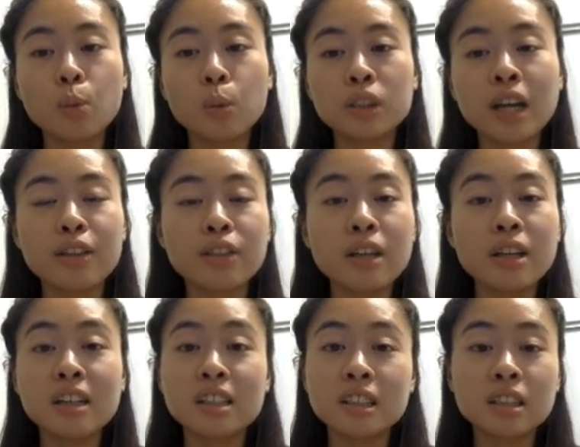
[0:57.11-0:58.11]
which I
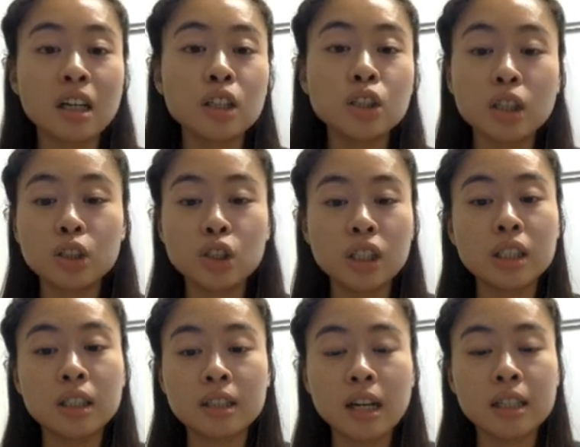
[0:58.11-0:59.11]
think is such a
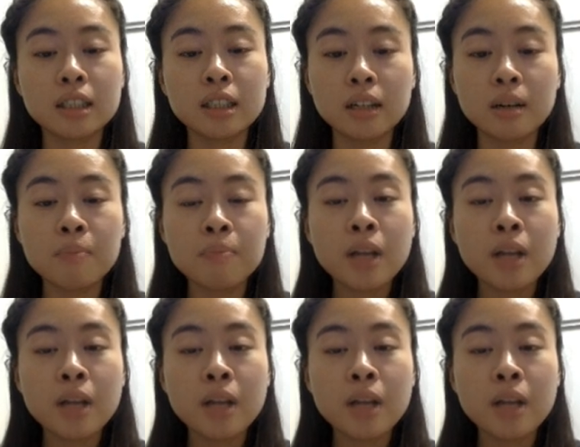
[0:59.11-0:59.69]
genius idea.